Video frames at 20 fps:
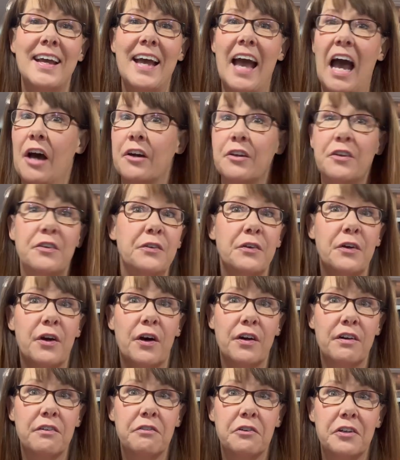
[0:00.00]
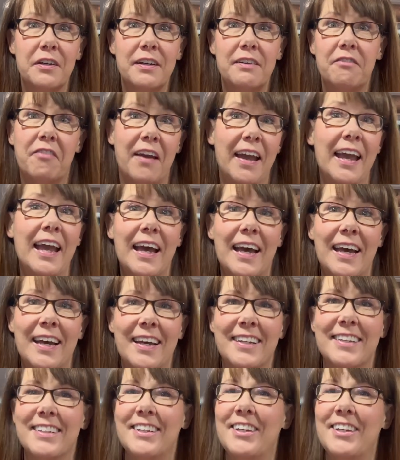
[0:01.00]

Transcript: How do you do carnivore in a van?